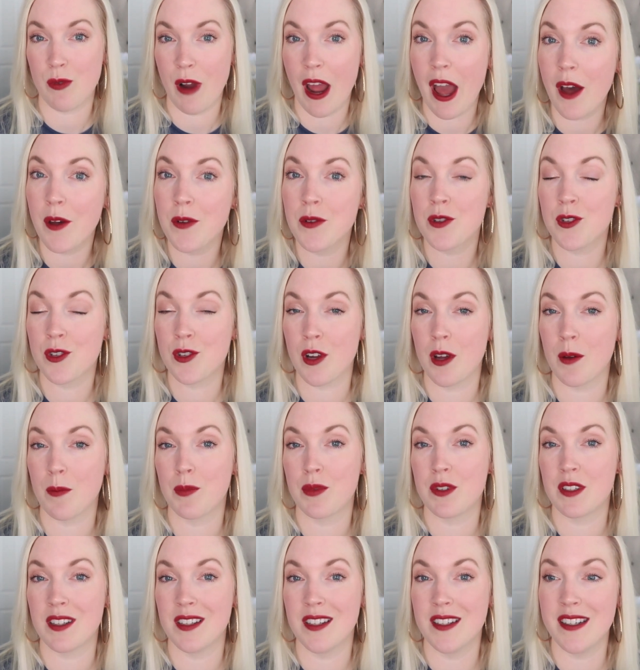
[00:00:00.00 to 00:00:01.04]
round
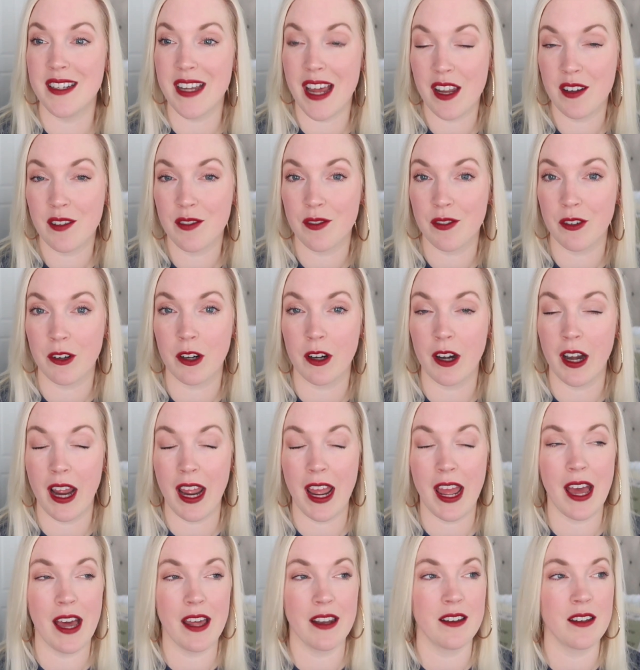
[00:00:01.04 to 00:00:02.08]
trip to Denver,
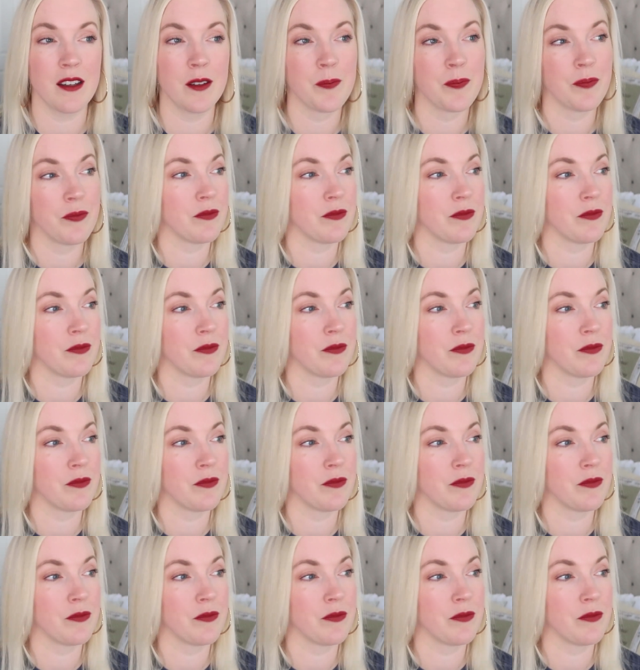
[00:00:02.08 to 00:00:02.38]
and